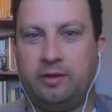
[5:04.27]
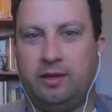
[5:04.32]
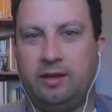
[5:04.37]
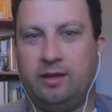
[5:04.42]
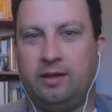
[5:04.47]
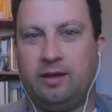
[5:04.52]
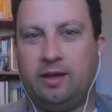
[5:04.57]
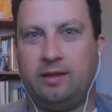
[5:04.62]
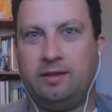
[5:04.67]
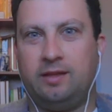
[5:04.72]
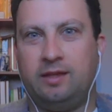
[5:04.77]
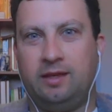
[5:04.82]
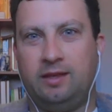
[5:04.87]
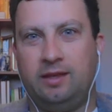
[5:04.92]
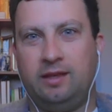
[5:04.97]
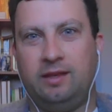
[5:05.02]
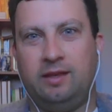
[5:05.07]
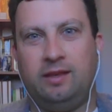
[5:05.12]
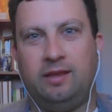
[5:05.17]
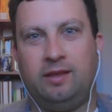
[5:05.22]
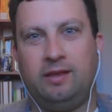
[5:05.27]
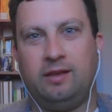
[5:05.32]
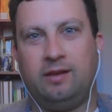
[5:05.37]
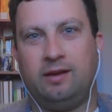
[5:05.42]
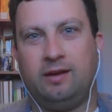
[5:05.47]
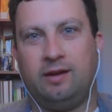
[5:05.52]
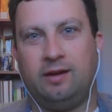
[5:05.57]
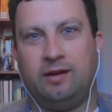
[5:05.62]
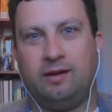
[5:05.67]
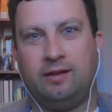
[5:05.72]
in IT
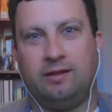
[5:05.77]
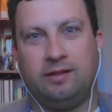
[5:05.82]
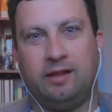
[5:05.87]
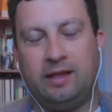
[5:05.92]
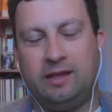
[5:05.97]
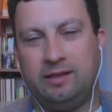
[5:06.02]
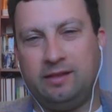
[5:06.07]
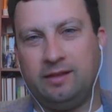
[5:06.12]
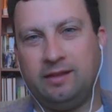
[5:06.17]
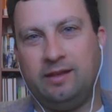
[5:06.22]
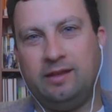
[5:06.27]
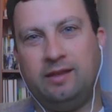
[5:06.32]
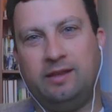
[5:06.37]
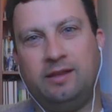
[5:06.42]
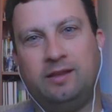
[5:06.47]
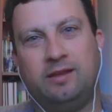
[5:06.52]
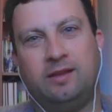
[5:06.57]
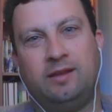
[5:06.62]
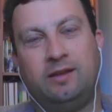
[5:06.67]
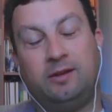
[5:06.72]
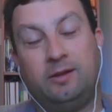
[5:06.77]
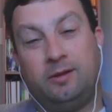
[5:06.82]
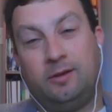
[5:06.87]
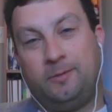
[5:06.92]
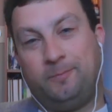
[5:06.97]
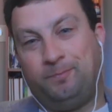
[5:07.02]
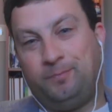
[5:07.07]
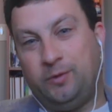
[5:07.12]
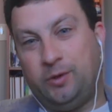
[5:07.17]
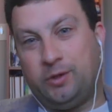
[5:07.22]
uh, lately,
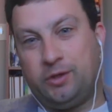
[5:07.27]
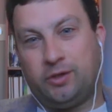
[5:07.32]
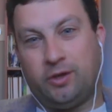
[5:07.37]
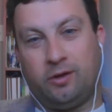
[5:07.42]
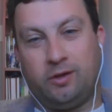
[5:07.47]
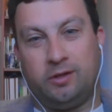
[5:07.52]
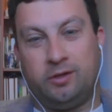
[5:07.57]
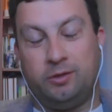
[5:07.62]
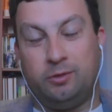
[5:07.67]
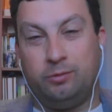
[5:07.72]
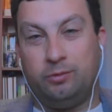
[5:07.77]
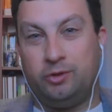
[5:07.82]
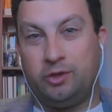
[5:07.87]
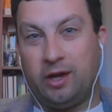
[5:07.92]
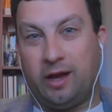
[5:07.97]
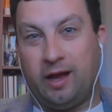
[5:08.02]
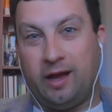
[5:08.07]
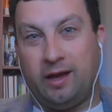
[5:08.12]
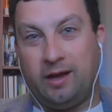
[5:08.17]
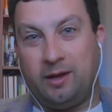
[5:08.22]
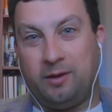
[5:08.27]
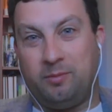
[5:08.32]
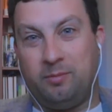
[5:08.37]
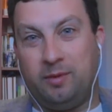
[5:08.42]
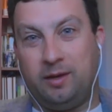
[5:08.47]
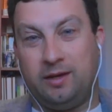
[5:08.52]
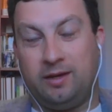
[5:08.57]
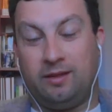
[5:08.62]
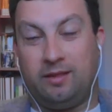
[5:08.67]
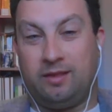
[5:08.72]
you start a new job
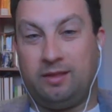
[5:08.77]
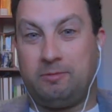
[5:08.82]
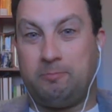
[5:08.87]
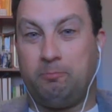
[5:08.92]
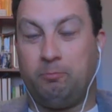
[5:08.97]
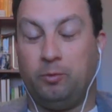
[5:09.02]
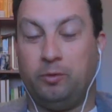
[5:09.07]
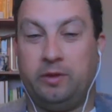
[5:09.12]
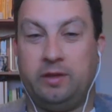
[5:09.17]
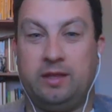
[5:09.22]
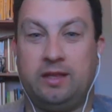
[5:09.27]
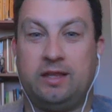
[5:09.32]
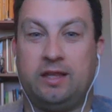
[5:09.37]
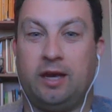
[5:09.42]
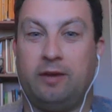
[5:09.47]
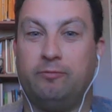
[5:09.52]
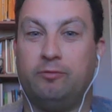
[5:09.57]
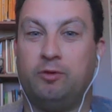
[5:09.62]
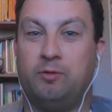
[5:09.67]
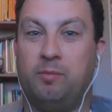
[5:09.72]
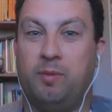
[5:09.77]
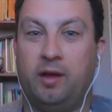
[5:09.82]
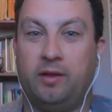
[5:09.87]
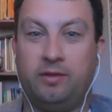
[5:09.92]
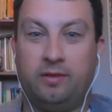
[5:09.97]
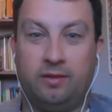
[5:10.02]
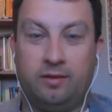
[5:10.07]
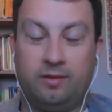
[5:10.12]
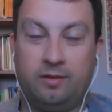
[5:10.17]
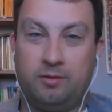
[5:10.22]
and it's really several
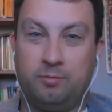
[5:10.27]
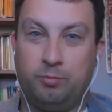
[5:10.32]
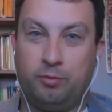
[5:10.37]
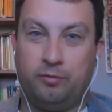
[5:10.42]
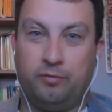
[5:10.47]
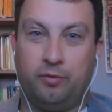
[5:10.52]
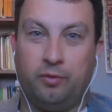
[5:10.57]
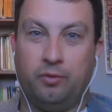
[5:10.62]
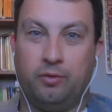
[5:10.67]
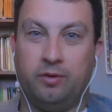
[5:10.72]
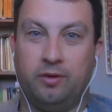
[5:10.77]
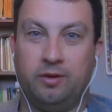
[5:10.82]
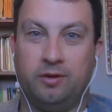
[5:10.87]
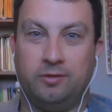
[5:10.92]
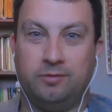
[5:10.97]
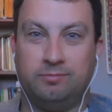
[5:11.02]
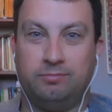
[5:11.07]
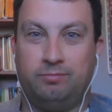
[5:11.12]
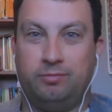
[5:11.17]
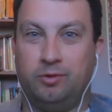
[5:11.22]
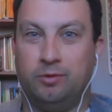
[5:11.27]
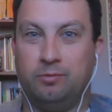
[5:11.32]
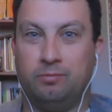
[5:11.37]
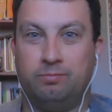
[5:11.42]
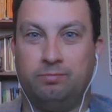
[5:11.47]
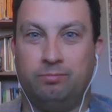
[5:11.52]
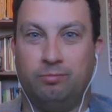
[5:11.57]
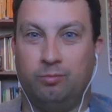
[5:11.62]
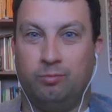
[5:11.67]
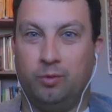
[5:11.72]
months before you're
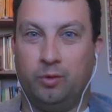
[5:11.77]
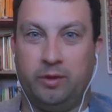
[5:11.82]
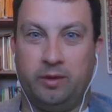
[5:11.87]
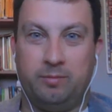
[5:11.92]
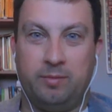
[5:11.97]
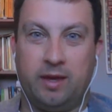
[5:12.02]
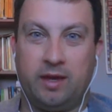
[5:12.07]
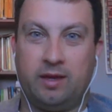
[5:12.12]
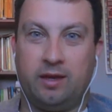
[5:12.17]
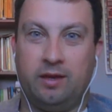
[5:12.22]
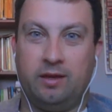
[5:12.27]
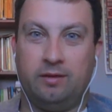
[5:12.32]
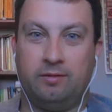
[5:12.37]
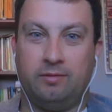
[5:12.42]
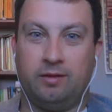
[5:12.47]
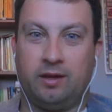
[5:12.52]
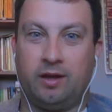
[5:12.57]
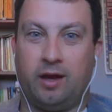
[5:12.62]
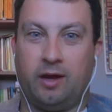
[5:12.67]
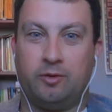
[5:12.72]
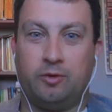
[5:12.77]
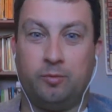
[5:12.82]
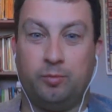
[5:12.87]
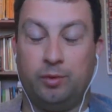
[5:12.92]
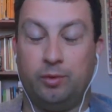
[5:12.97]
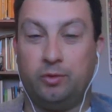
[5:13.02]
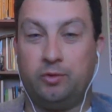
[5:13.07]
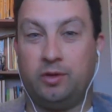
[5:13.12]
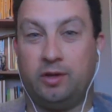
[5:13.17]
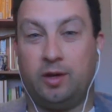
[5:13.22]
really making a
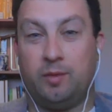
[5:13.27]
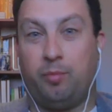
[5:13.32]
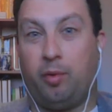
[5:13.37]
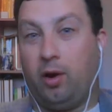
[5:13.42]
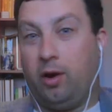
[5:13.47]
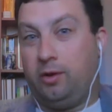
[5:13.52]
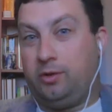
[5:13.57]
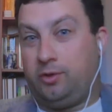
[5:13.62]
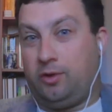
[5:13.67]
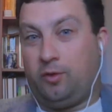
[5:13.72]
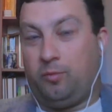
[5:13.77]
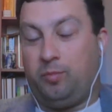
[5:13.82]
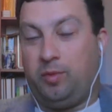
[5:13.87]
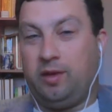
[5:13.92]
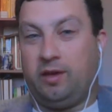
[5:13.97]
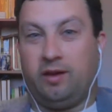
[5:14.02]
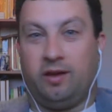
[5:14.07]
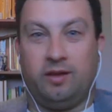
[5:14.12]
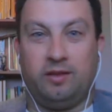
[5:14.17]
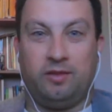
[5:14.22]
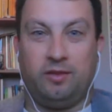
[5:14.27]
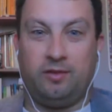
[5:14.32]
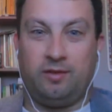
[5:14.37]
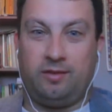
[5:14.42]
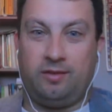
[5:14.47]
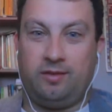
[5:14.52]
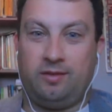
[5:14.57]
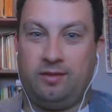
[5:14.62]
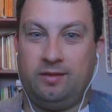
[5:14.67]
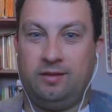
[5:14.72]
contribution in part just
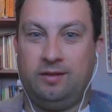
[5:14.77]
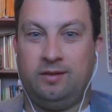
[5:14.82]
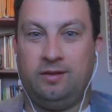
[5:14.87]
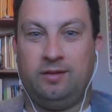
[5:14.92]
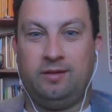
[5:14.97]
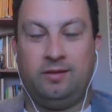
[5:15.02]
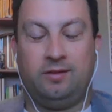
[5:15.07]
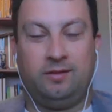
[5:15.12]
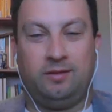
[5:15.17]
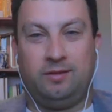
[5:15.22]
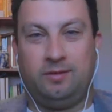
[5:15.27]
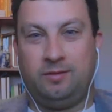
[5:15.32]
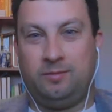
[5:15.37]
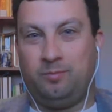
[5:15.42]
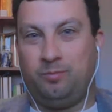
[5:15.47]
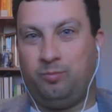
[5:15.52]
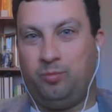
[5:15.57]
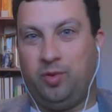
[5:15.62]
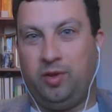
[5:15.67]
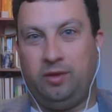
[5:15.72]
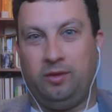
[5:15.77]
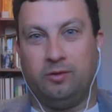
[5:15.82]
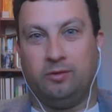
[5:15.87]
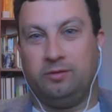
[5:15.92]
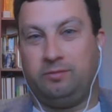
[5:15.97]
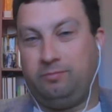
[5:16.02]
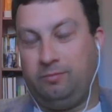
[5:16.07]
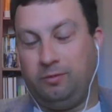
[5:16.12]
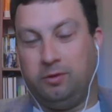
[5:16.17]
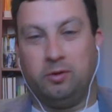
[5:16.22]
because
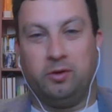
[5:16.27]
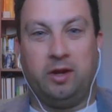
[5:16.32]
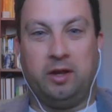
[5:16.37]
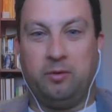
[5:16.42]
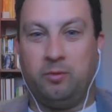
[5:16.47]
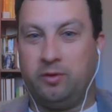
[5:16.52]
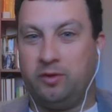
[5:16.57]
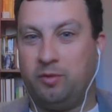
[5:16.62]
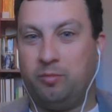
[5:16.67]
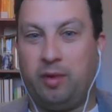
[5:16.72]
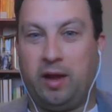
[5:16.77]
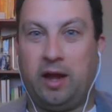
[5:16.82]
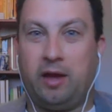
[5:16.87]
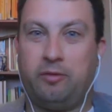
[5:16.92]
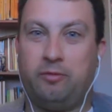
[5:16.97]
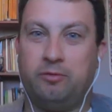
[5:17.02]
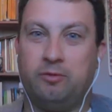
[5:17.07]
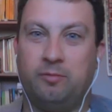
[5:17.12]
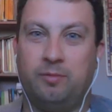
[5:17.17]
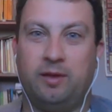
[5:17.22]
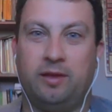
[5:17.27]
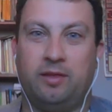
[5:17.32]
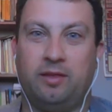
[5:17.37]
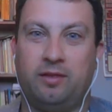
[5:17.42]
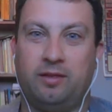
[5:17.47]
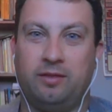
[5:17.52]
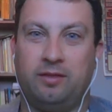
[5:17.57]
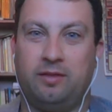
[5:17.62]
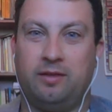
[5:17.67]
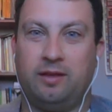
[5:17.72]
you're learning where the bathroom
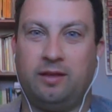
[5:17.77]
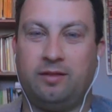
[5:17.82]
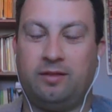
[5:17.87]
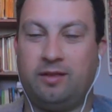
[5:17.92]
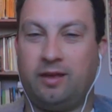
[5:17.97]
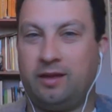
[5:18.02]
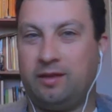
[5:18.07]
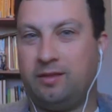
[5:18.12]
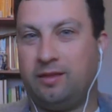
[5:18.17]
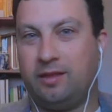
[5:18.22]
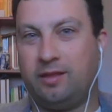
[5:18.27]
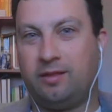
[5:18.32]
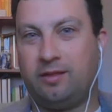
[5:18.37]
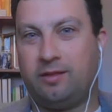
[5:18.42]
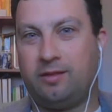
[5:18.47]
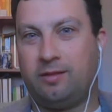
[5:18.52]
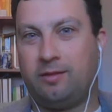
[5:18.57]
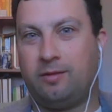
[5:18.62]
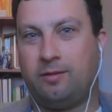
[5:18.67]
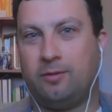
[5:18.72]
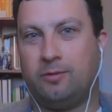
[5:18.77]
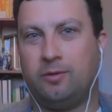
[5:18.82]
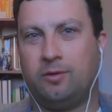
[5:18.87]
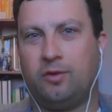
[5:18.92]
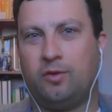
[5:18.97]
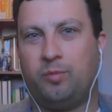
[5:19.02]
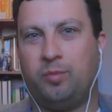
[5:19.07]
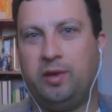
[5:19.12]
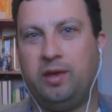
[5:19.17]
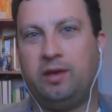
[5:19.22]
is and things like this so to
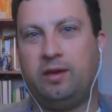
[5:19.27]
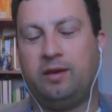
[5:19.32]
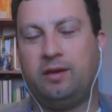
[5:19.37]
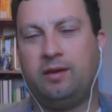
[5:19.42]
speak